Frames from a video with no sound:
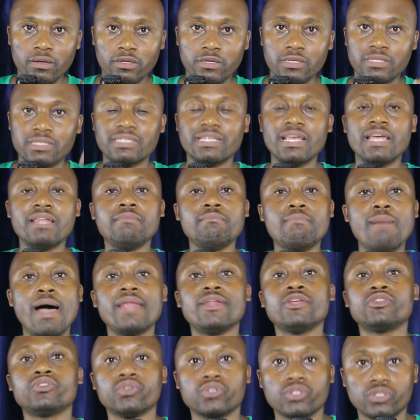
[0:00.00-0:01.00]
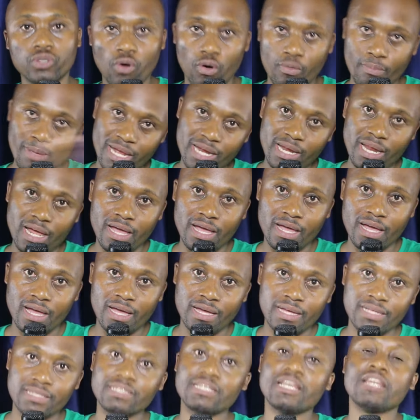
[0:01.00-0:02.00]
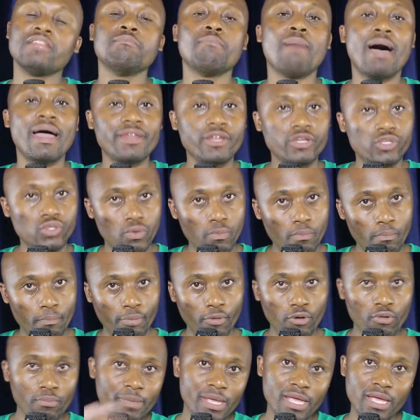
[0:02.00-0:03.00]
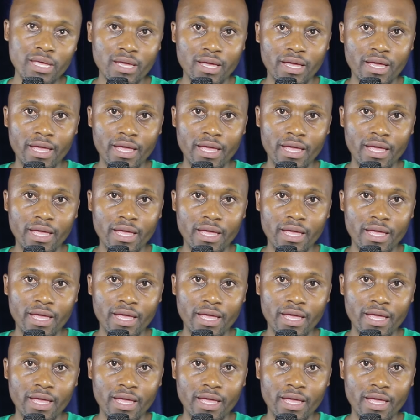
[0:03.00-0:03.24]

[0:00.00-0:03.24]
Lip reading: Send money to Snobile, send money to Mpumi,